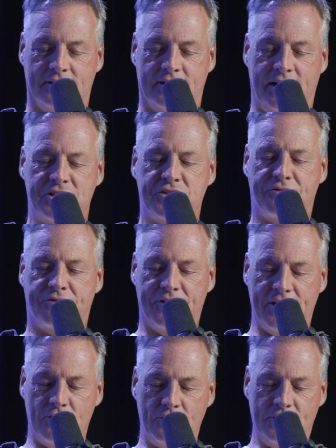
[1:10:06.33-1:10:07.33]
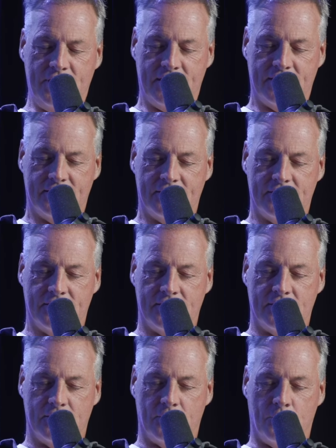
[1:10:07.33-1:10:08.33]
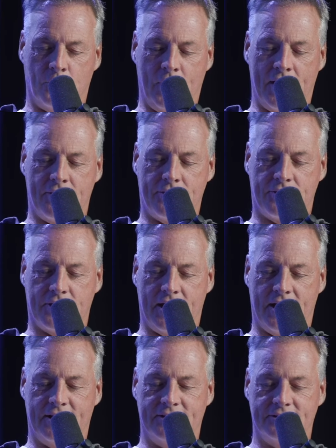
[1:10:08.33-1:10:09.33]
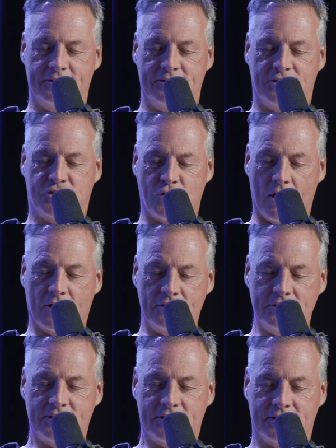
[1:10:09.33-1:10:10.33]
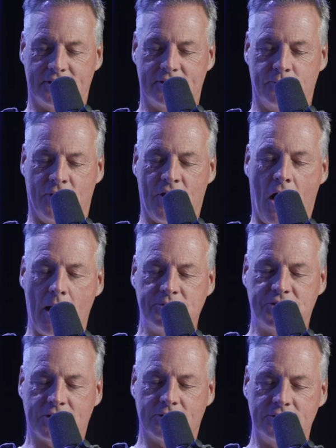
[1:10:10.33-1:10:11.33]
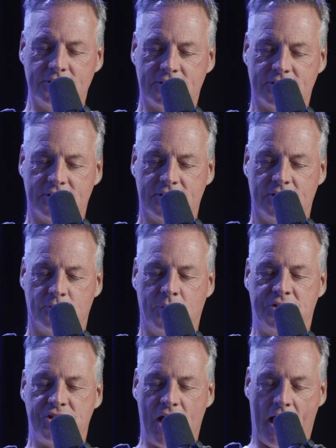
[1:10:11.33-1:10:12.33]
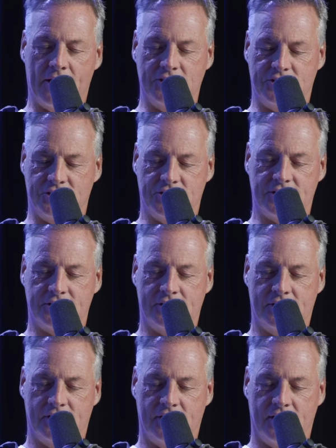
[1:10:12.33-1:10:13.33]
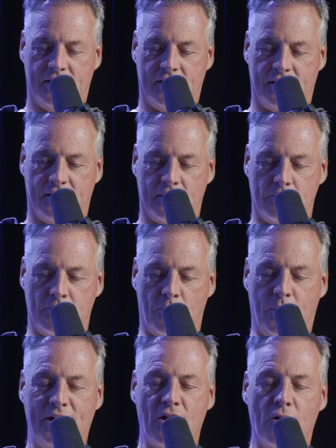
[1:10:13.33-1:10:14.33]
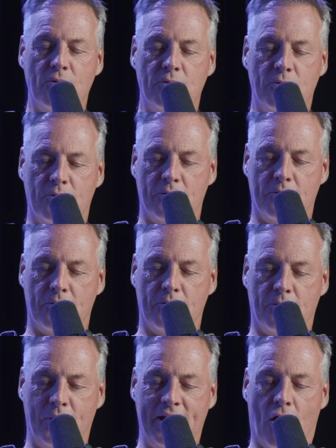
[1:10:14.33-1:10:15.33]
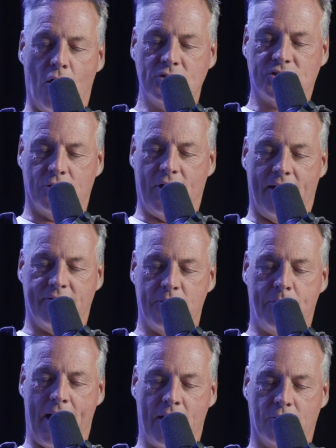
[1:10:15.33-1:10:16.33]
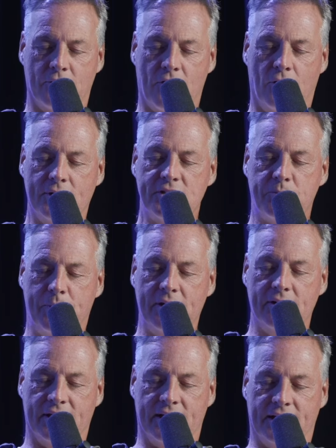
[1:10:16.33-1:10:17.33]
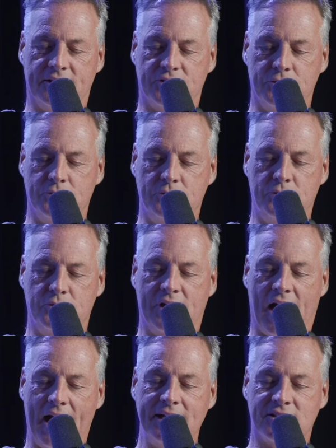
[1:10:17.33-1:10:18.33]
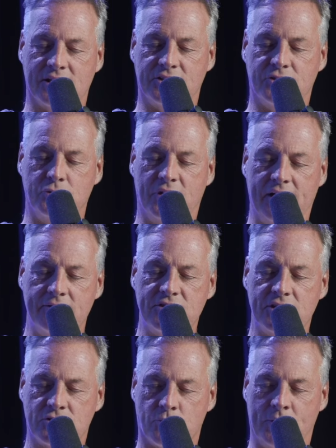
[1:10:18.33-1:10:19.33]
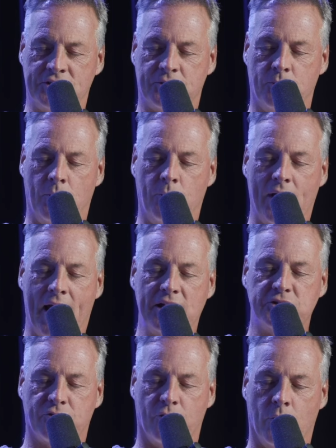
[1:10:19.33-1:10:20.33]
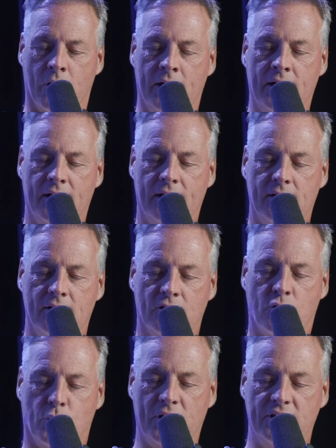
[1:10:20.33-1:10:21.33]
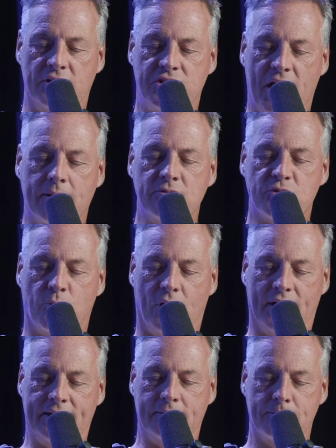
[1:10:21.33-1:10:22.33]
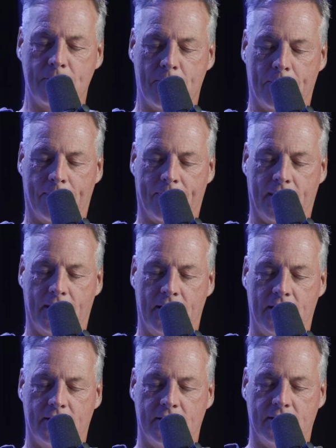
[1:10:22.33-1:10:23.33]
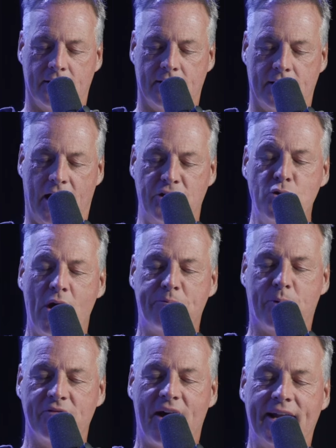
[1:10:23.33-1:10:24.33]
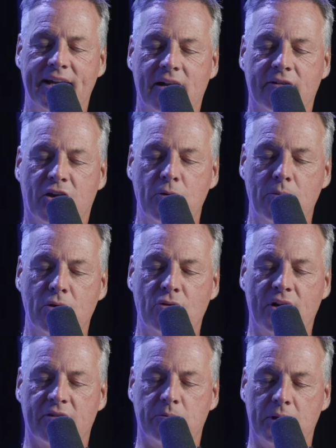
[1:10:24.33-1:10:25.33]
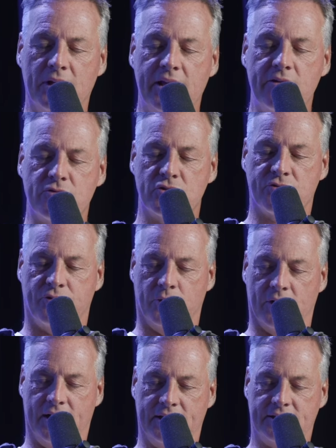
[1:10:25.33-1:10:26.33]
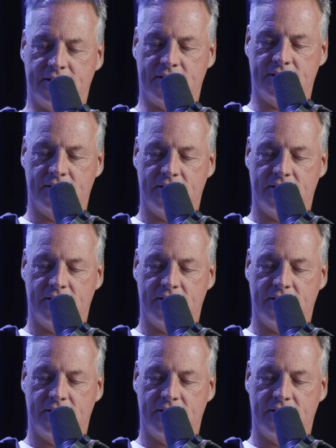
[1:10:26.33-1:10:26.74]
it's filled with uh, struggles, with obstacles, with challenges. But we know we also have the power of the Holy Spirit in us who, who guides us, who gives us wisdom when we ask for it, according to James 1. Hmm. And you have provided a community of believers for us